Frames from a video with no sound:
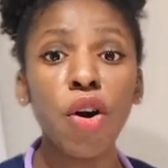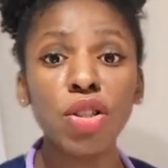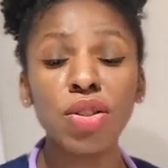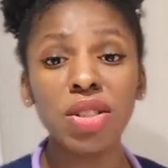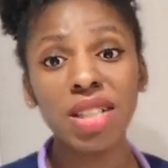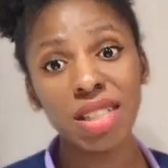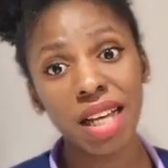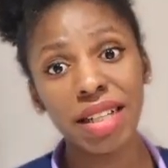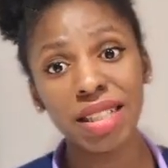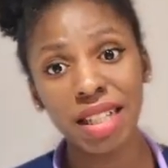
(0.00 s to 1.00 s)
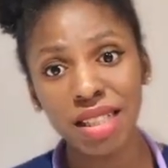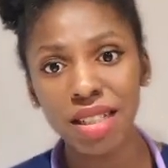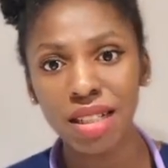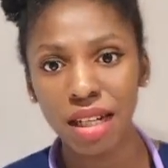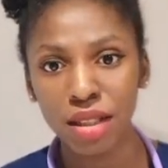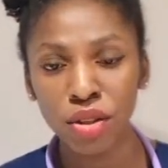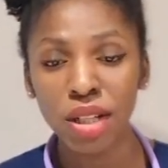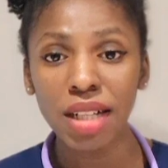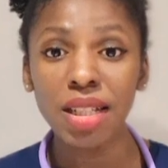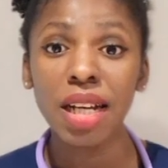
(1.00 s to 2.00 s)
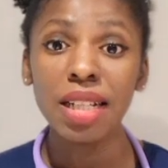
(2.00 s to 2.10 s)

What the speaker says: us to detect incidents so that